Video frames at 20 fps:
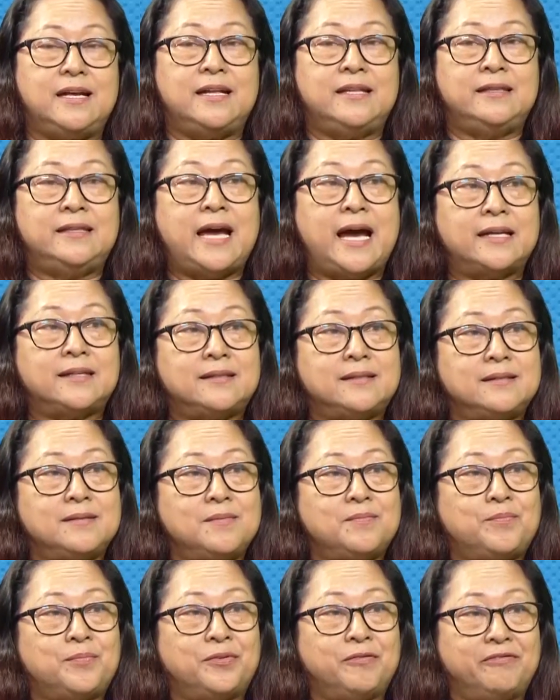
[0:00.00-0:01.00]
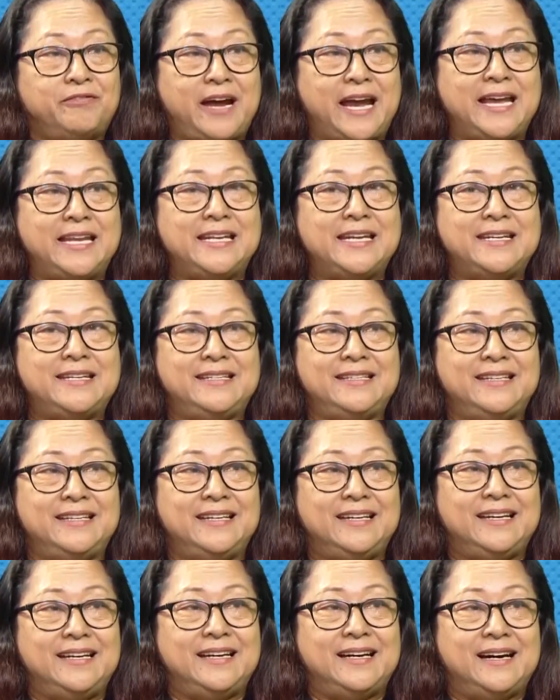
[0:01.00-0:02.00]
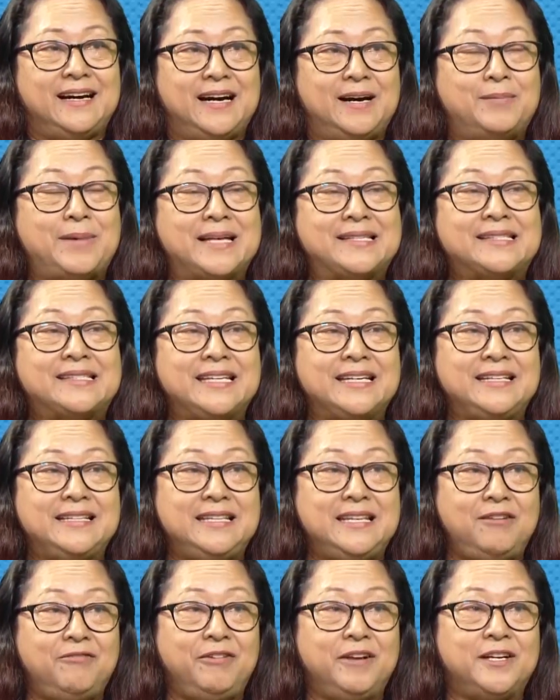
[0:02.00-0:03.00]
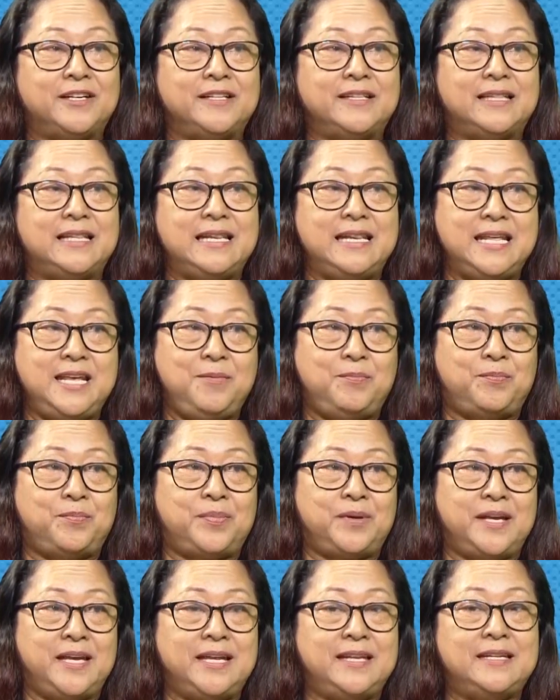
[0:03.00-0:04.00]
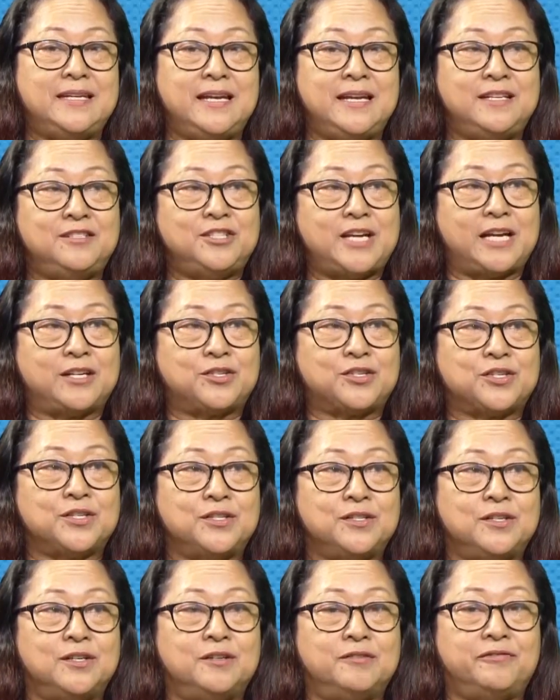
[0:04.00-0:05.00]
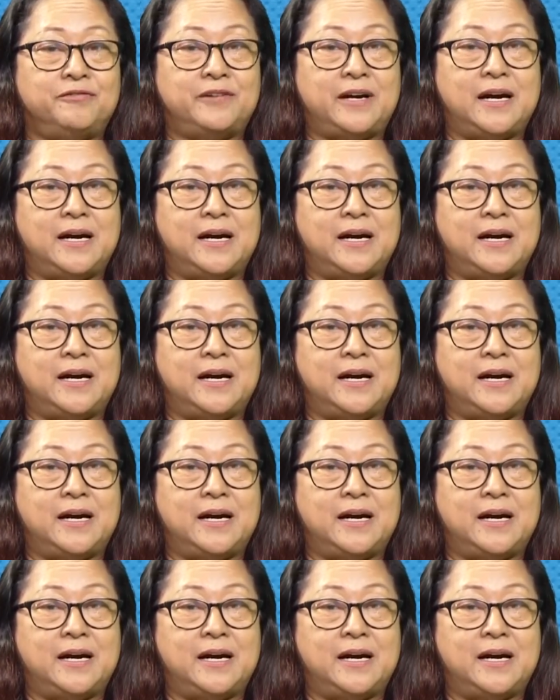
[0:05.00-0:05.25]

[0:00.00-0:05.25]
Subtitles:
That provided a significant leap in the injection of